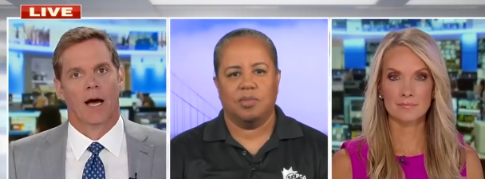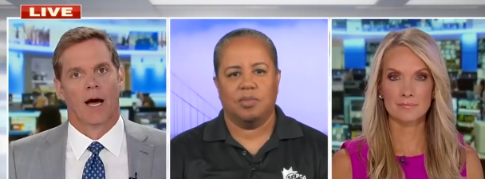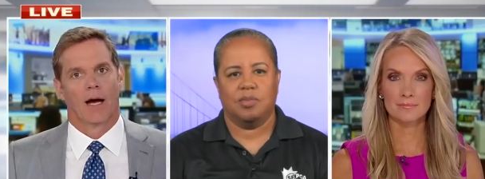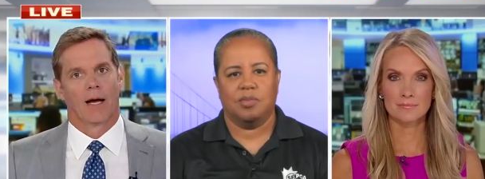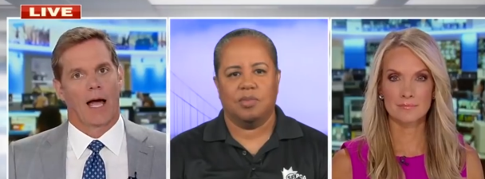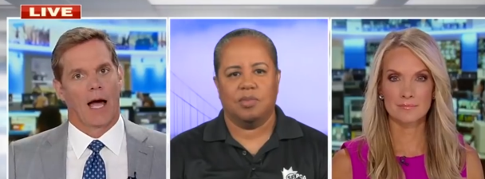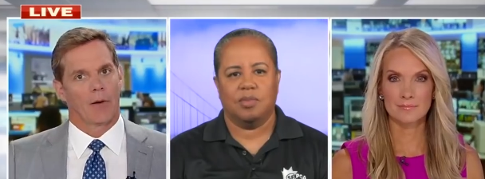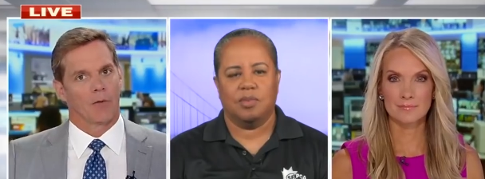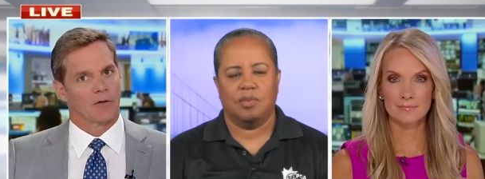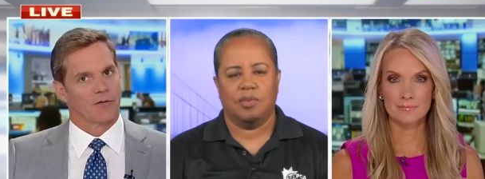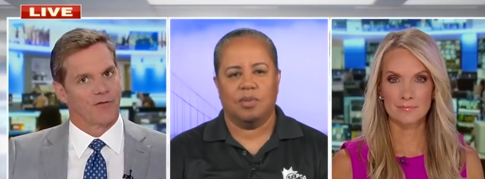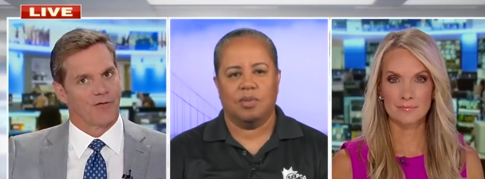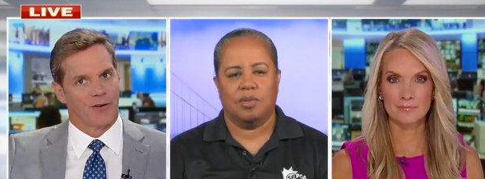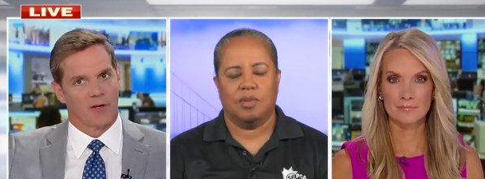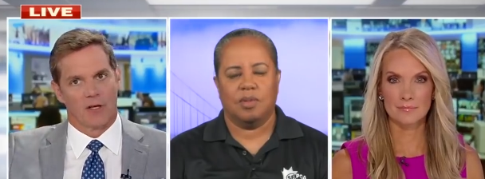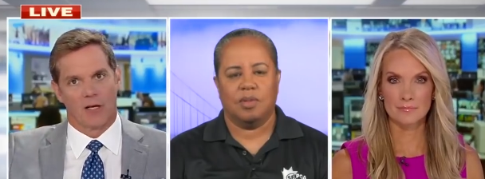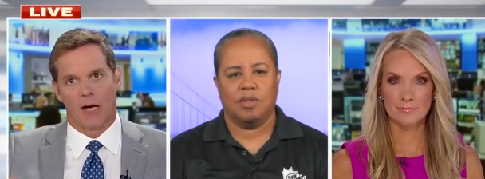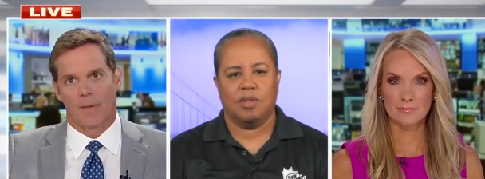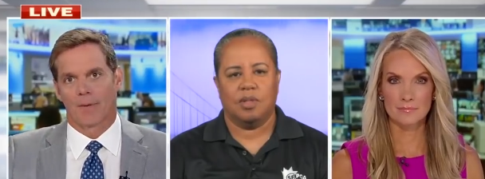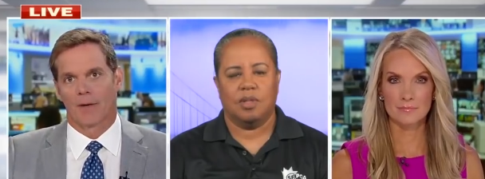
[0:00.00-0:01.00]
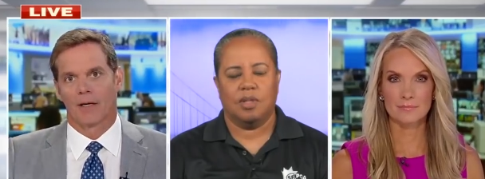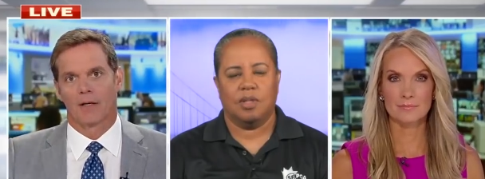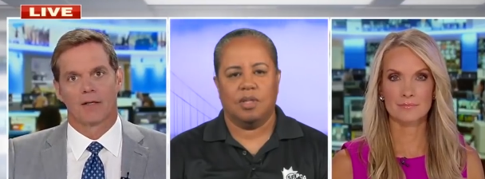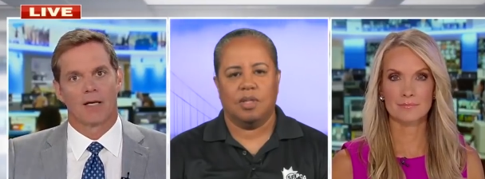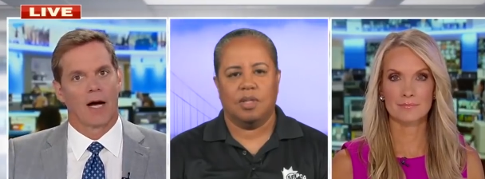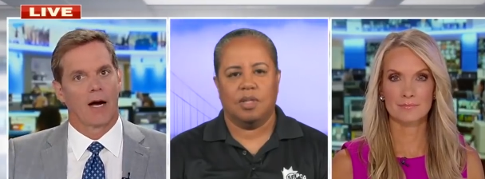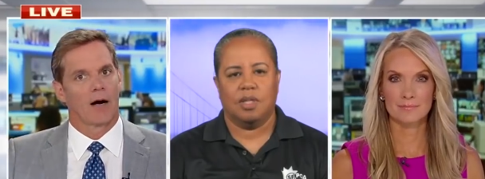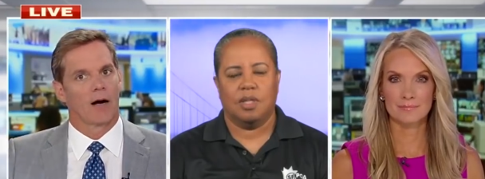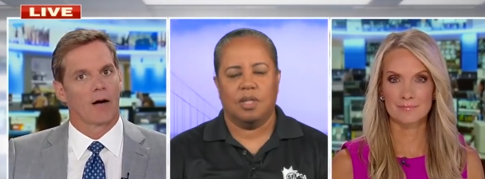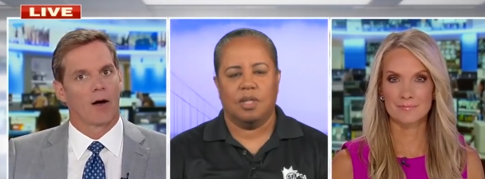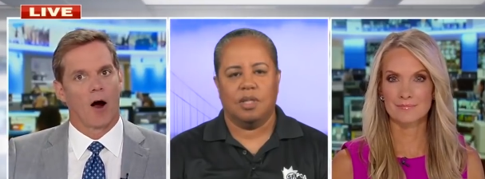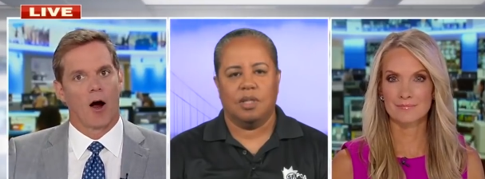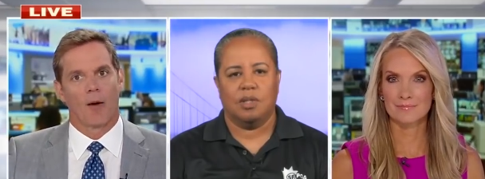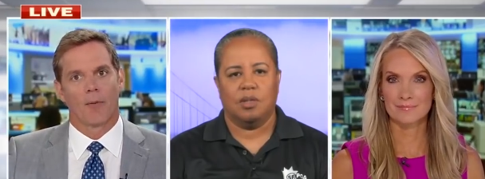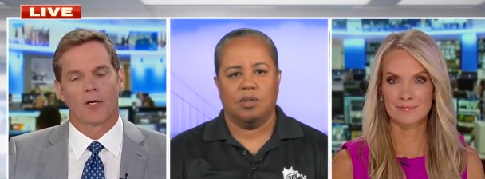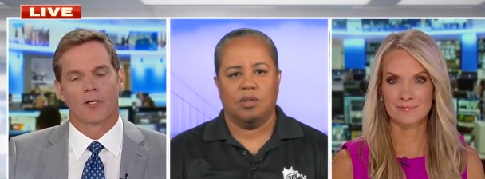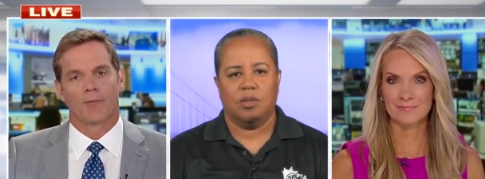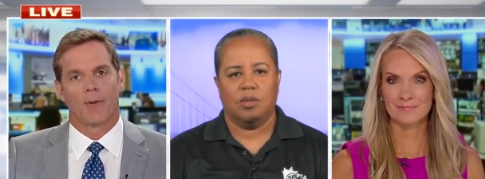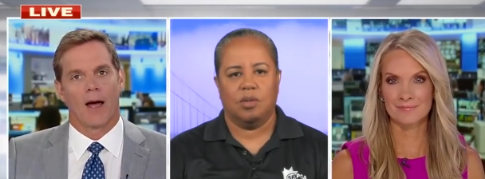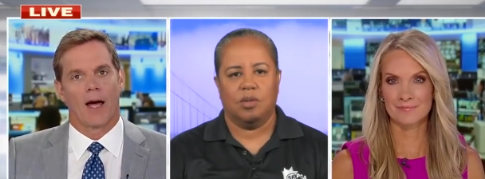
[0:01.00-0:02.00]
Speaker 1: A guy was filling up an entire
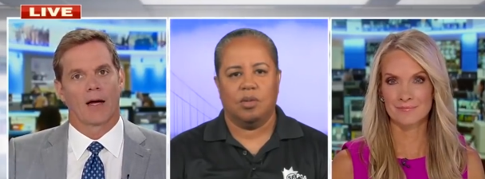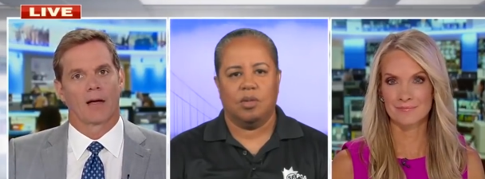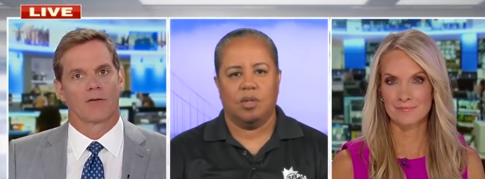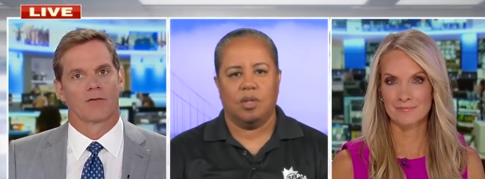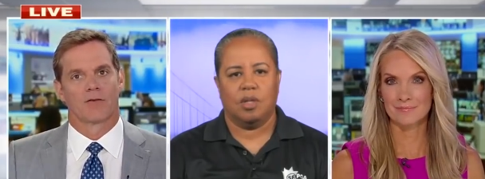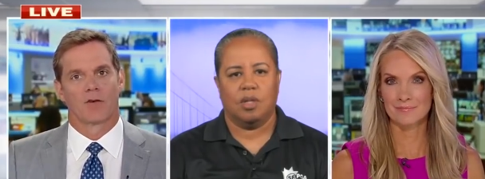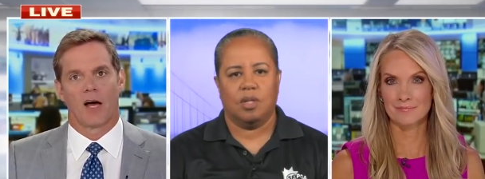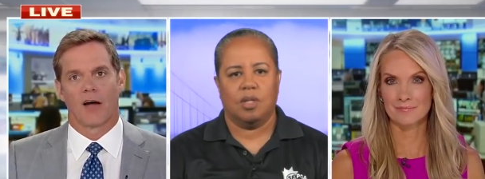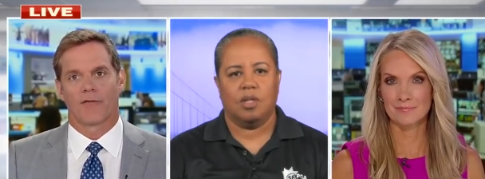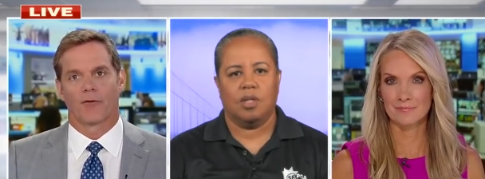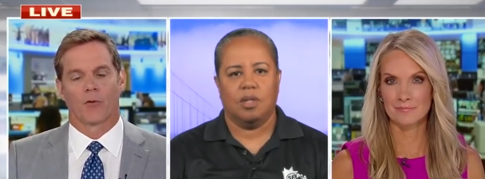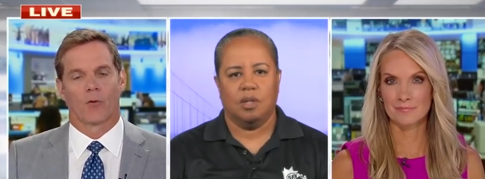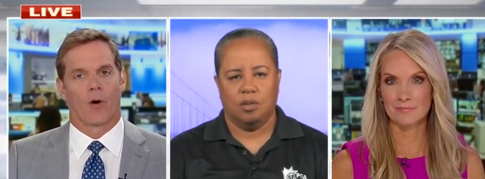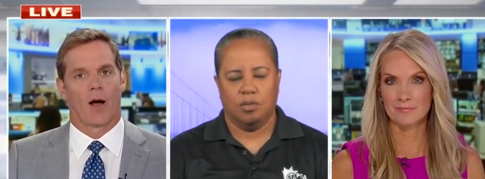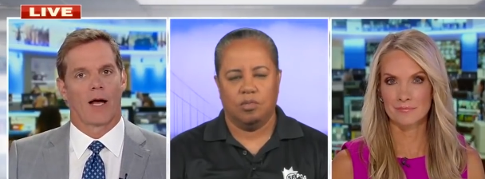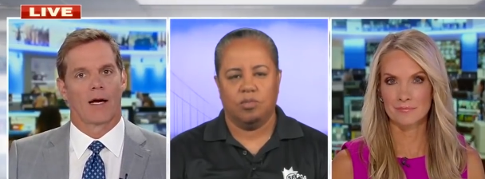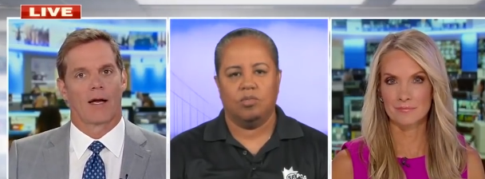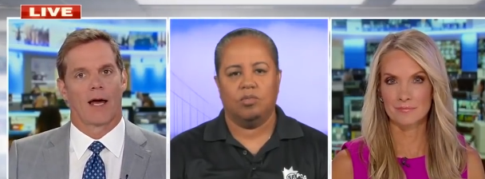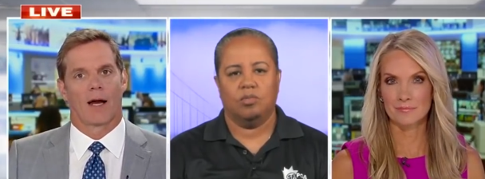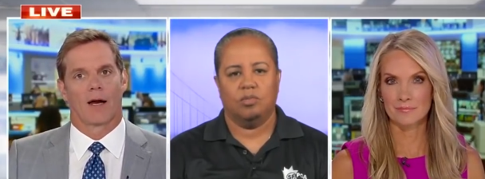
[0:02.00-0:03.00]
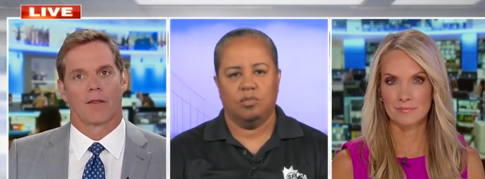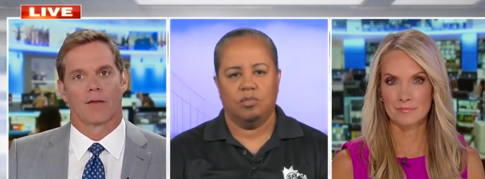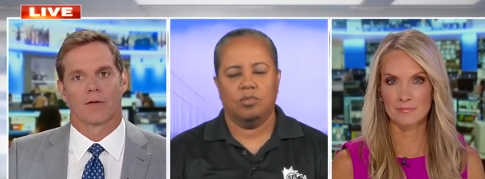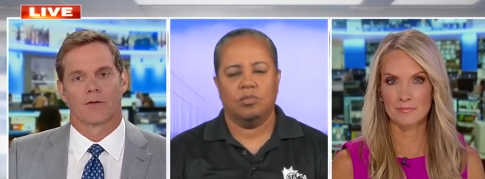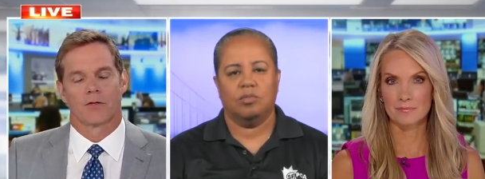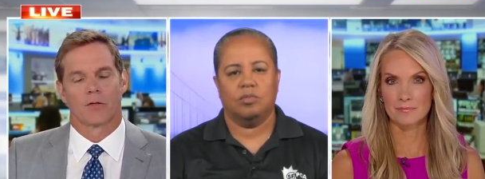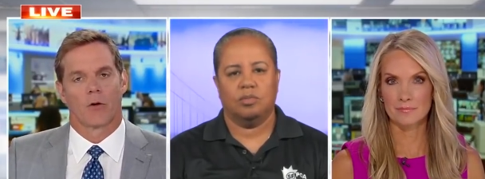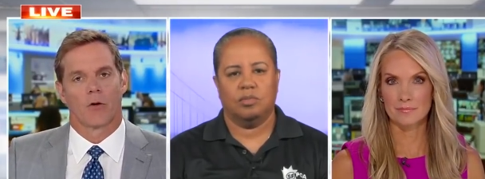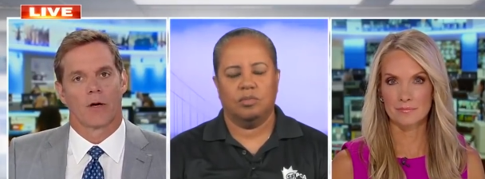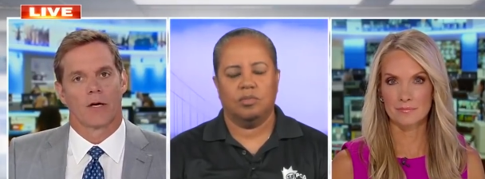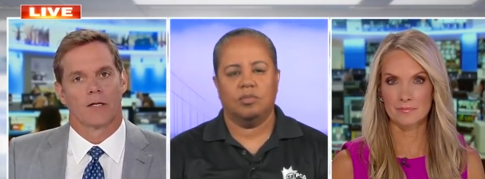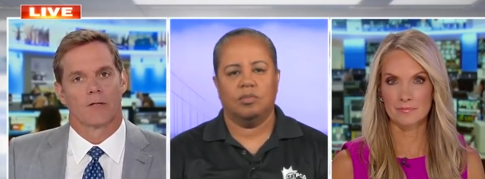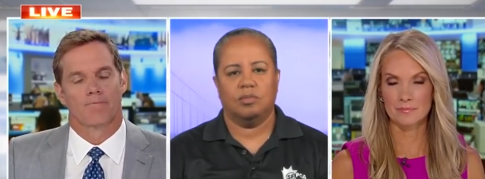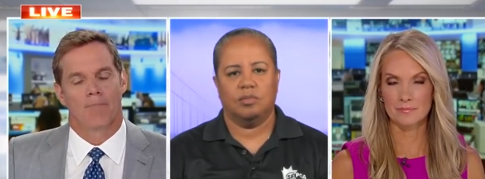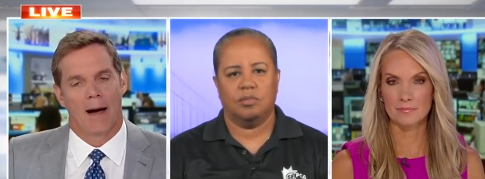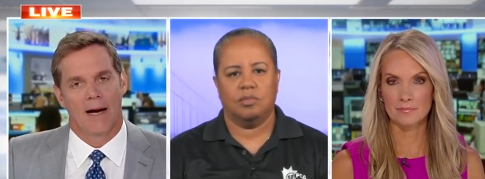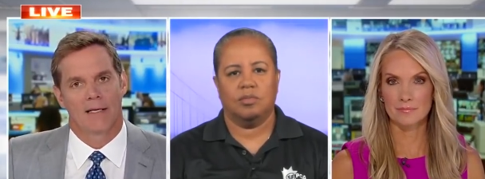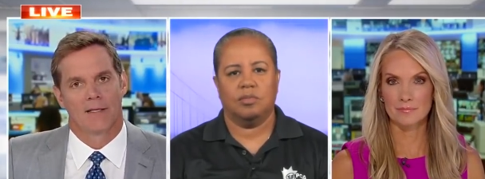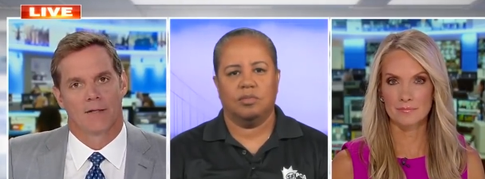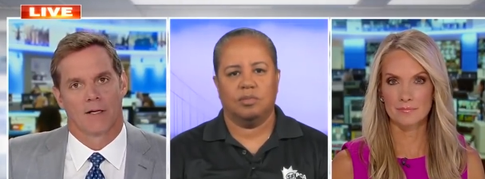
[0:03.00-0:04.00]
garbage bag of stuff and riding out of the store on his
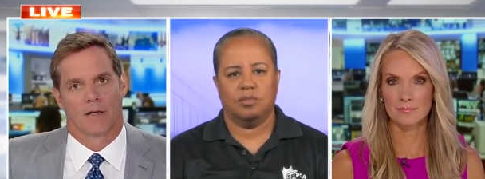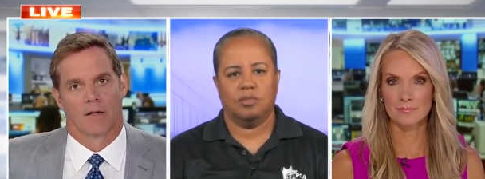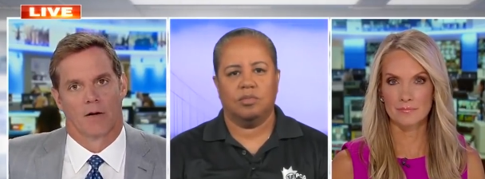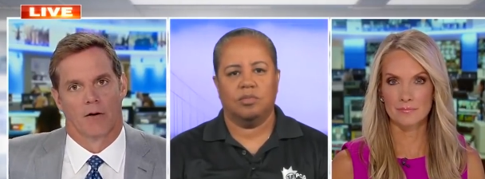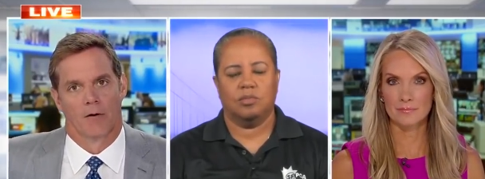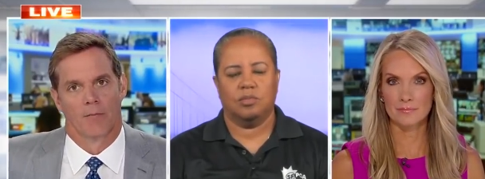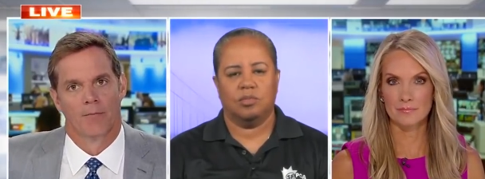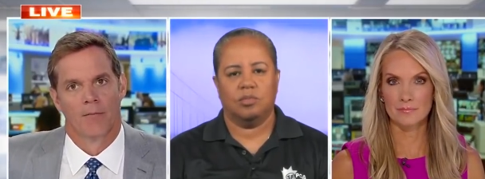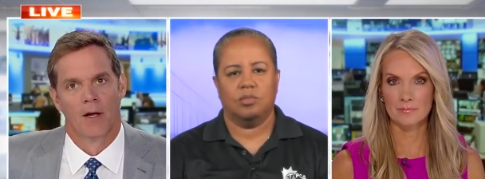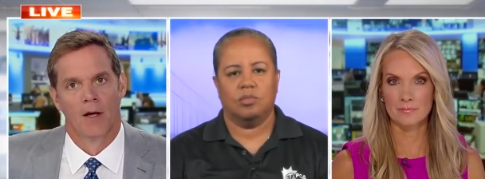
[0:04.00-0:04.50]
bicycle.